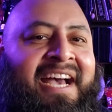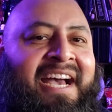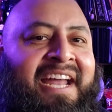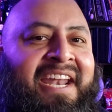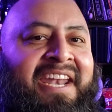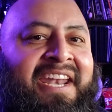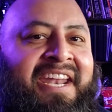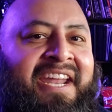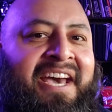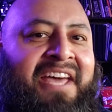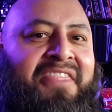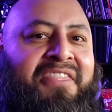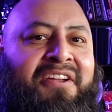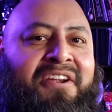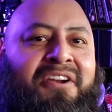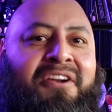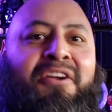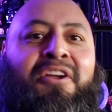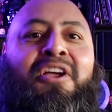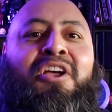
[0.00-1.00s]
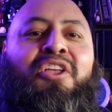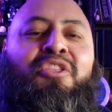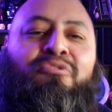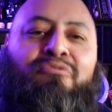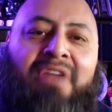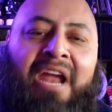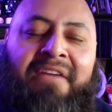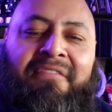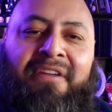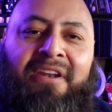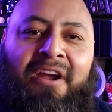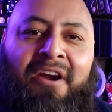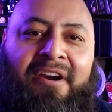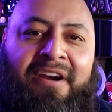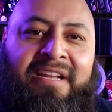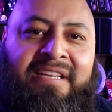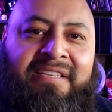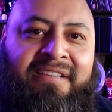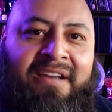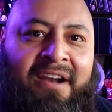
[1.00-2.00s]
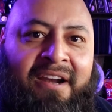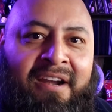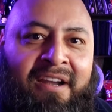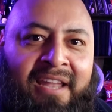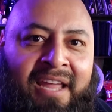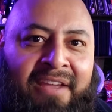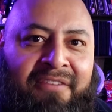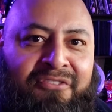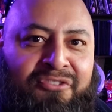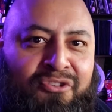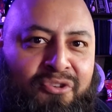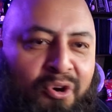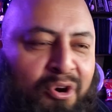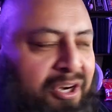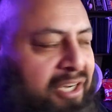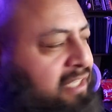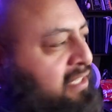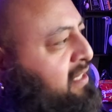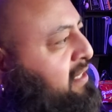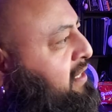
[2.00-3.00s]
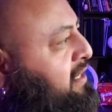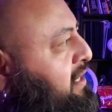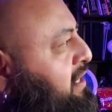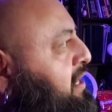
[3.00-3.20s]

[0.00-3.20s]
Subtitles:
another Thriving Artist Art Life short.